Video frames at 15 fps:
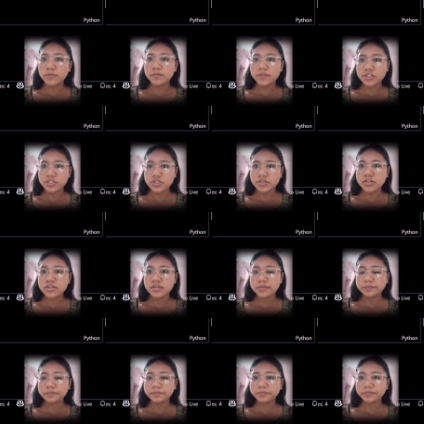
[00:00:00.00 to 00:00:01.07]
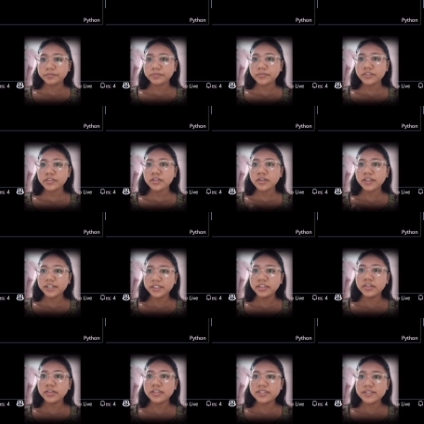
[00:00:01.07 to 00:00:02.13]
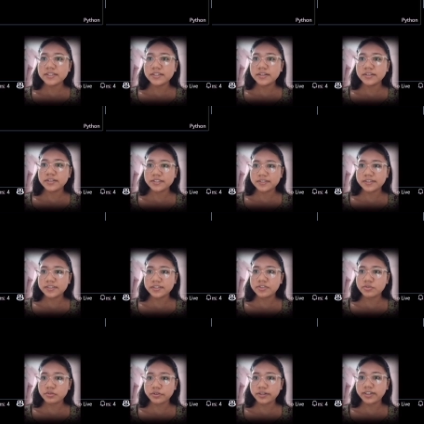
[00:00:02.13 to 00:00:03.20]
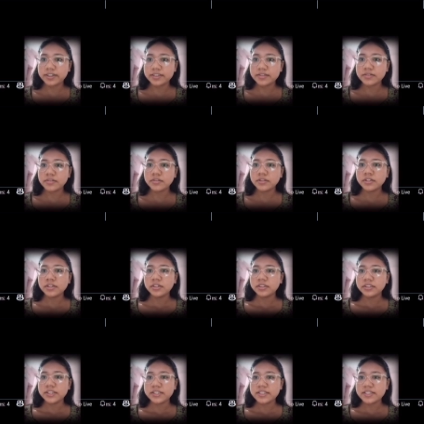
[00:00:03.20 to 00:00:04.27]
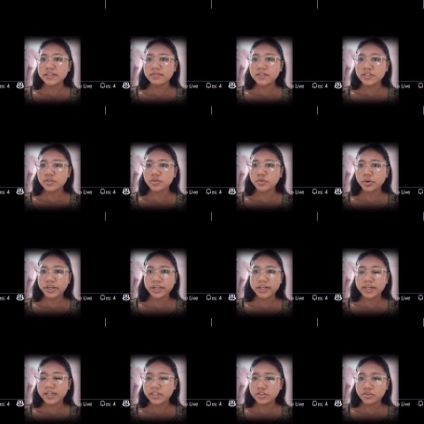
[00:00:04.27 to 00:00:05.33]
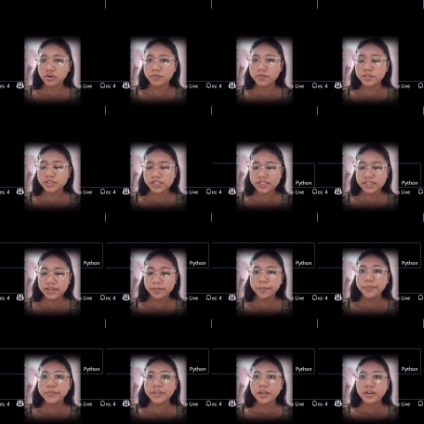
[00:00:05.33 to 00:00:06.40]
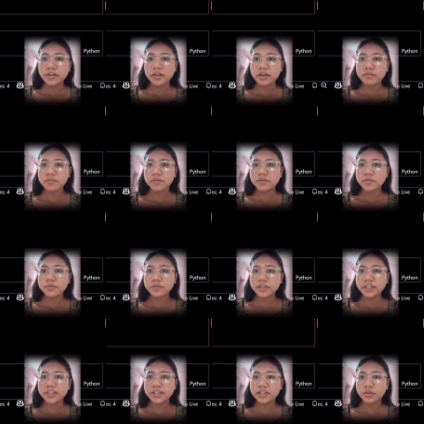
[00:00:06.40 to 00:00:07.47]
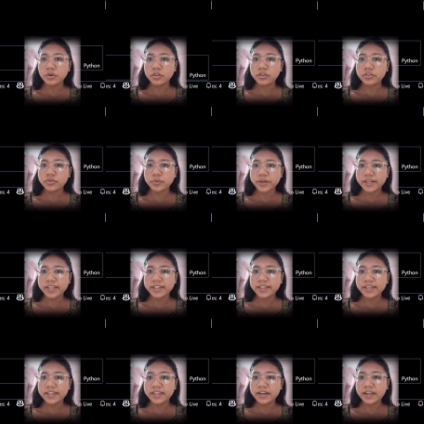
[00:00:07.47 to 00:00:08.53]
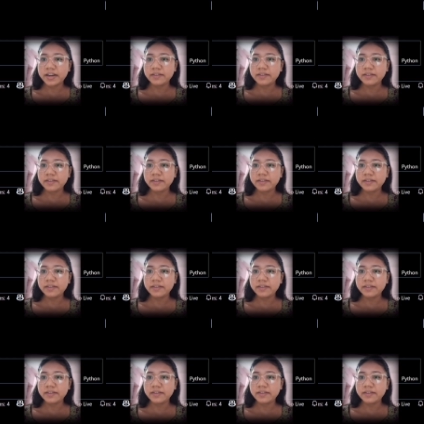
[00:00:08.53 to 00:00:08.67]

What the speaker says: of features in the decision to regressor. Then CV scoring and n jobs is same. Now we will fit it on the training data,